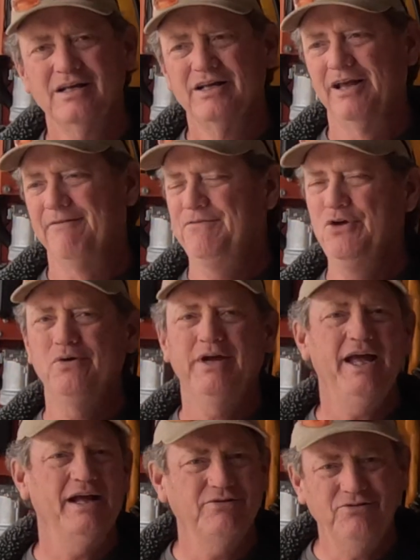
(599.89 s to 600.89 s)
If you
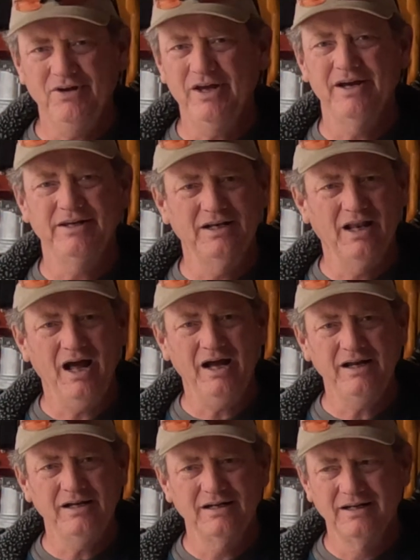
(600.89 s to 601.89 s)
can't see any
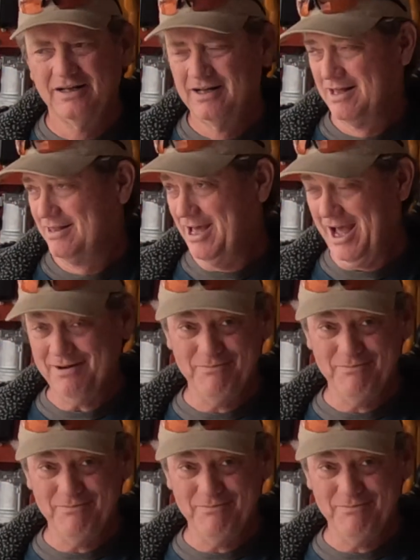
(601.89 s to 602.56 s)
light, that